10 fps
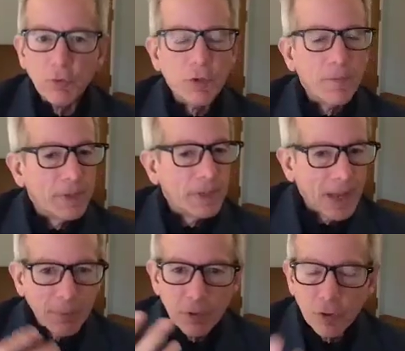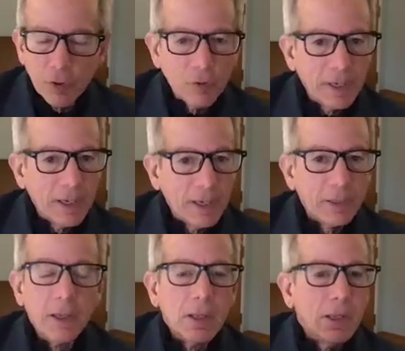or something happens and you can't